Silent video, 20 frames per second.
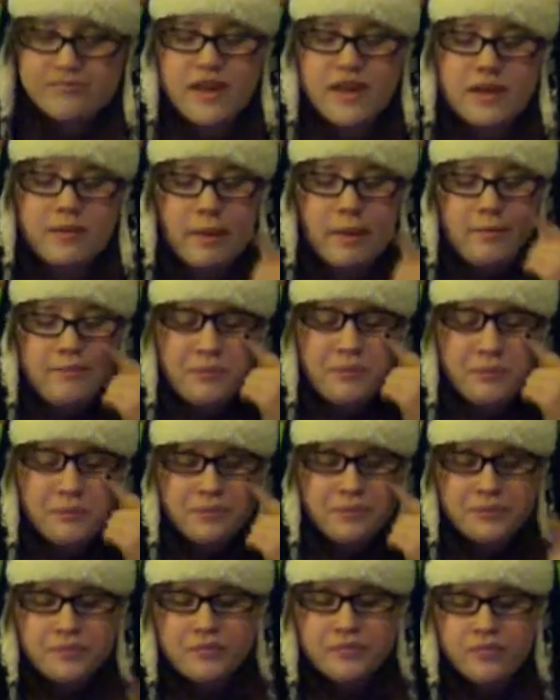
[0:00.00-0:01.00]
Anyway.
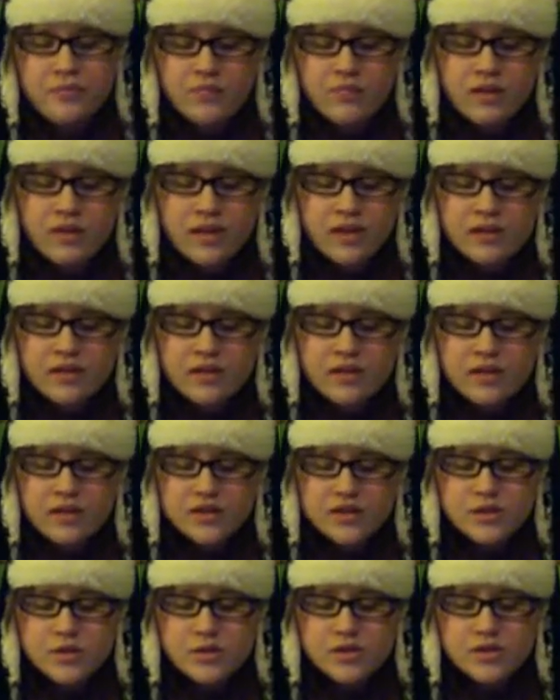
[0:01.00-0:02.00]

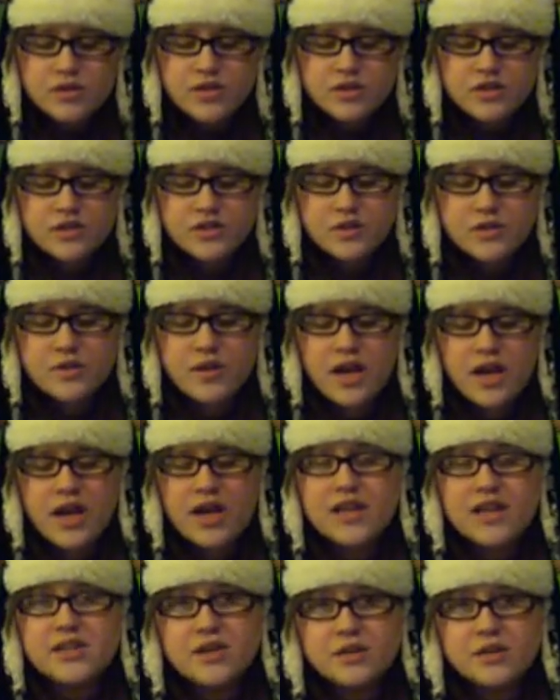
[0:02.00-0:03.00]
Do you watch Doctor Who?
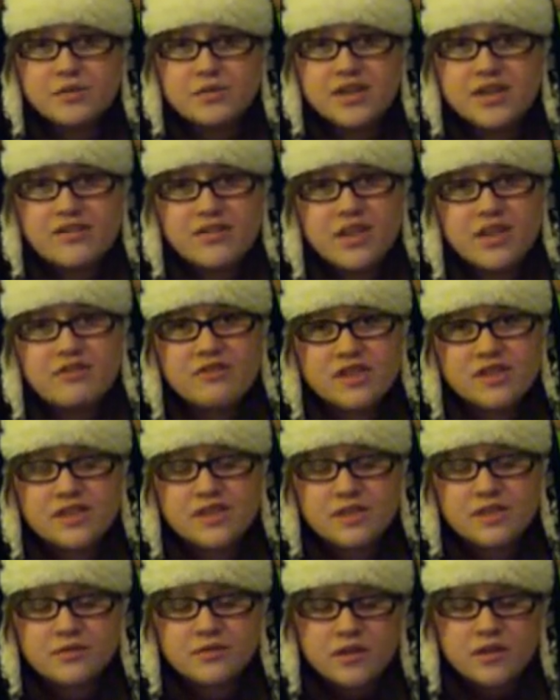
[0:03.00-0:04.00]
I don't. I have a lot of friends that
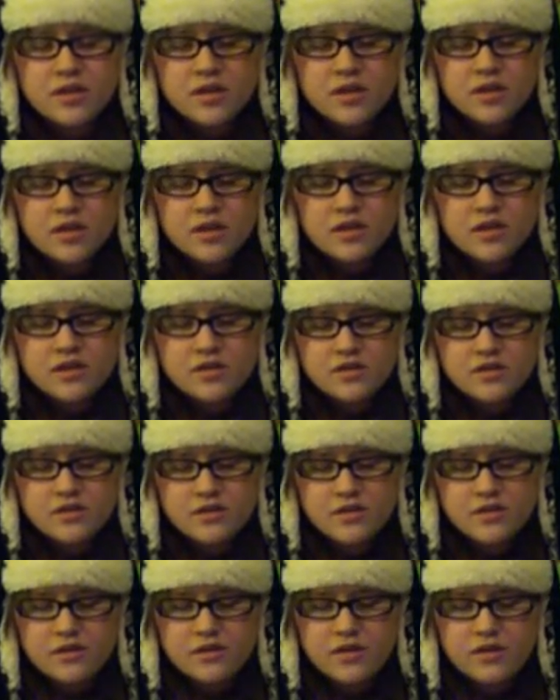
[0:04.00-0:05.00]
do.
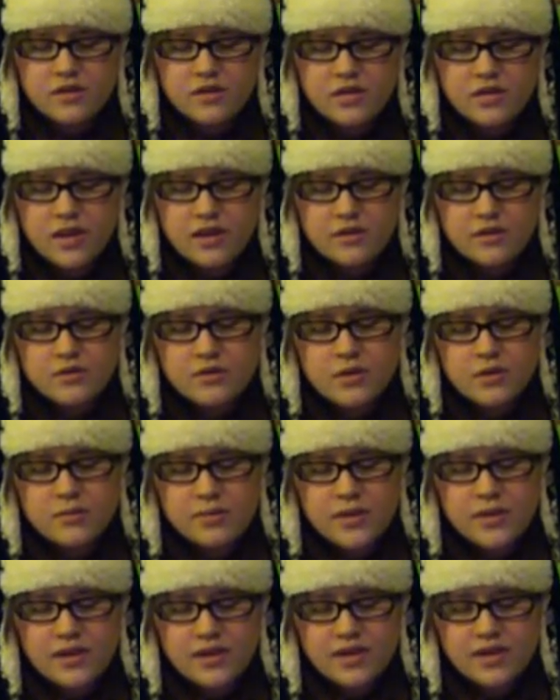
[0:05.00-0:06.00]
Do you know Akuno
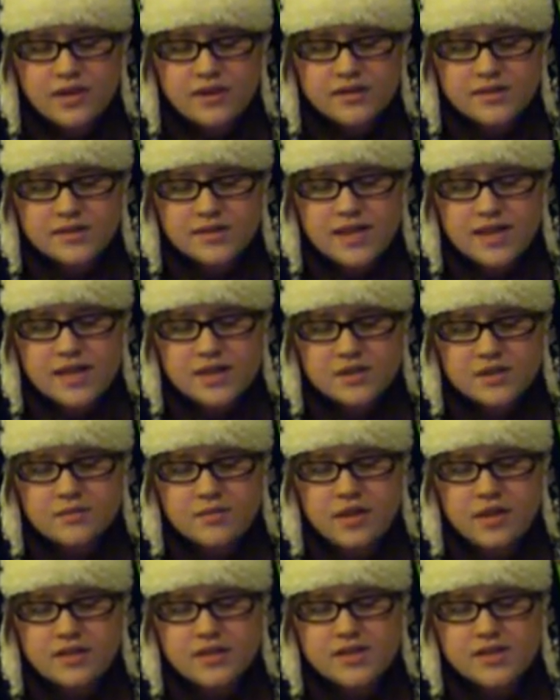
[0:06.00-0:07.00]
P /
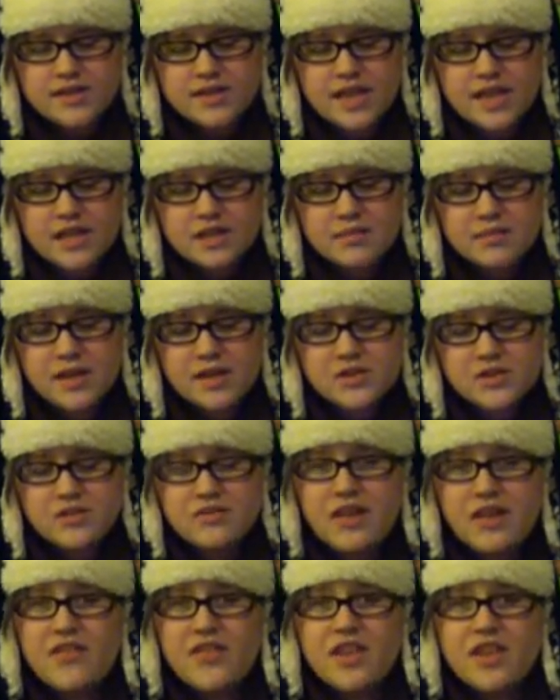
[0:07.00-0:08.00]
Moffy / Master of
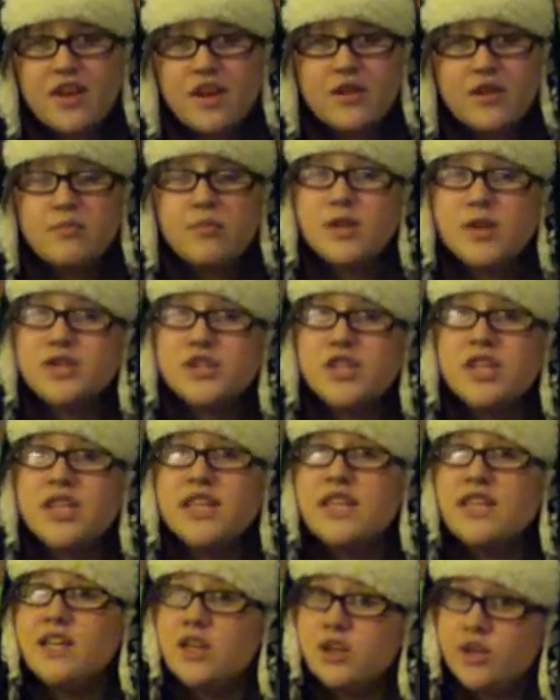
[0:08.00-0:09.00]
Heavenly Yard?
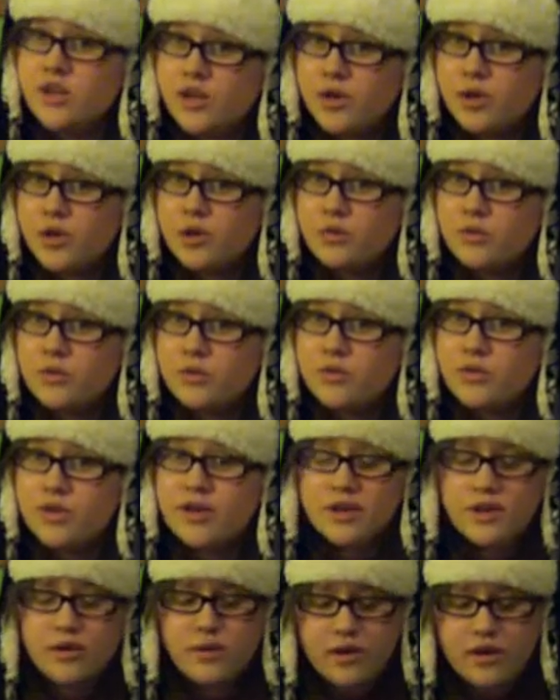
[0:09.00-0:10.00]
Personally, no. Do I
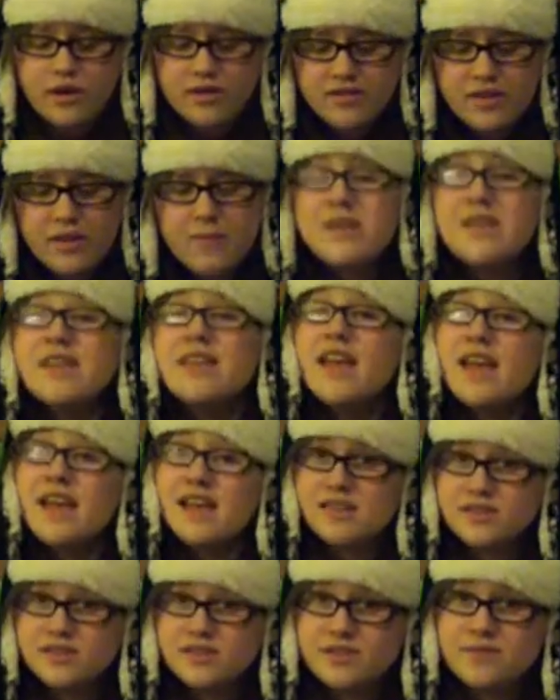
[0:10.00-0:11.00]
know of them?
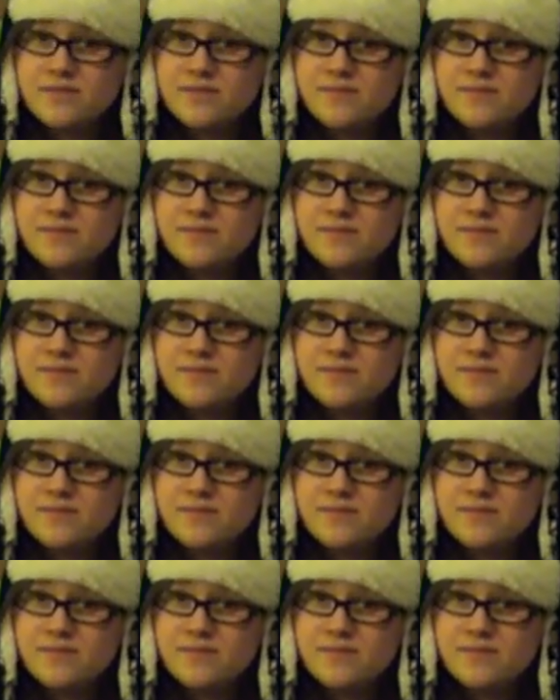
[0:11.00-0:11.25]
Yes.